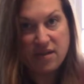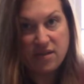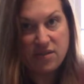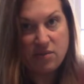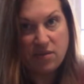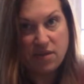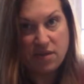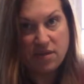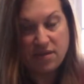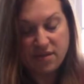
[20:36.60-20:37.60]
so good.
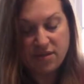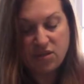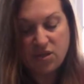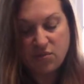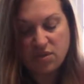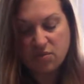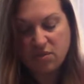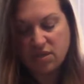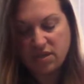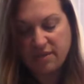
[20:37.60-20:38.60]
So
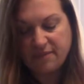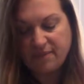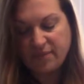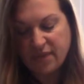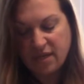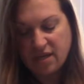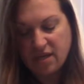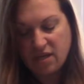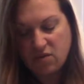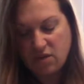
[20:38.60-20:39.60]
good.
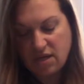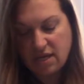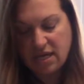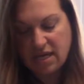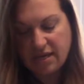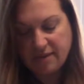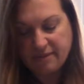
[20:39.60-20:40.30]
Okay.